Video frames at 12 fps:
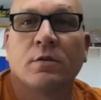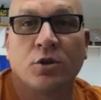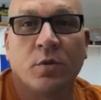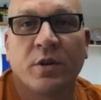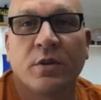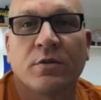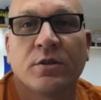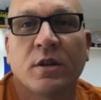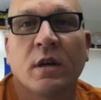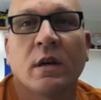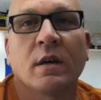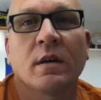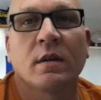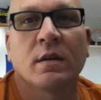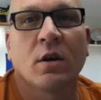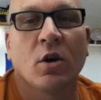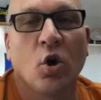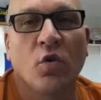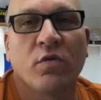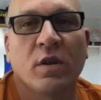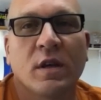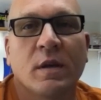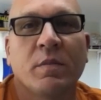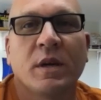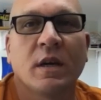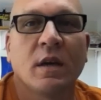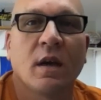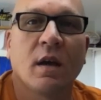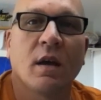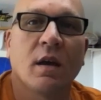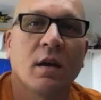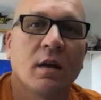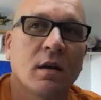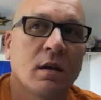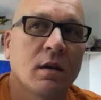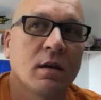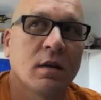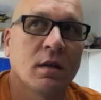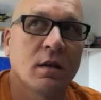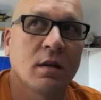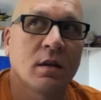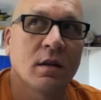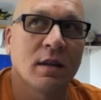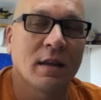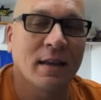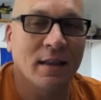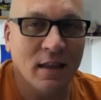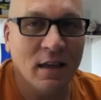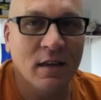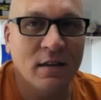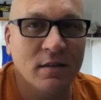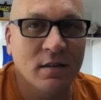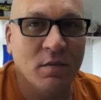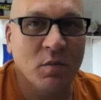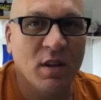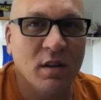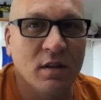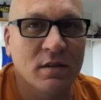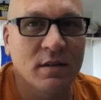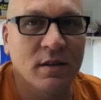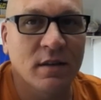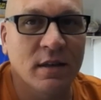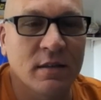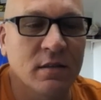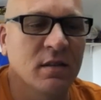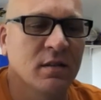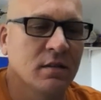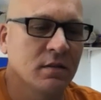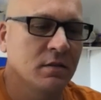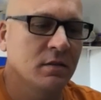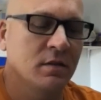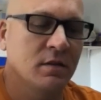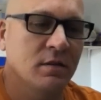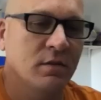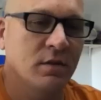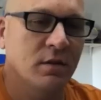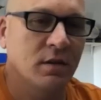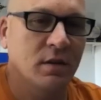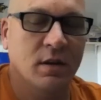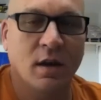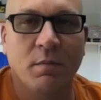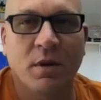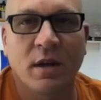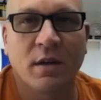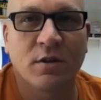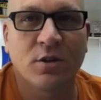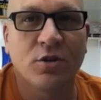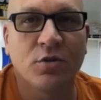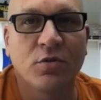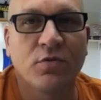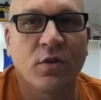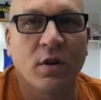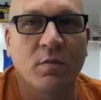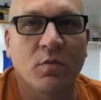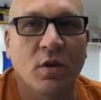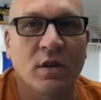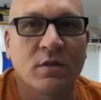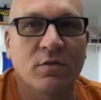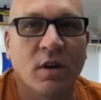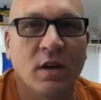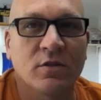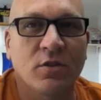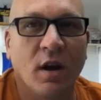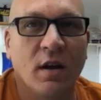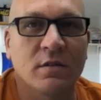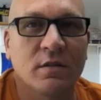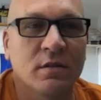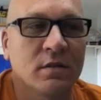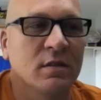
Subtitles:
Show Me Your Junk, hopefully to be at least a monthly series coming to you from Russ and Rod's Garage.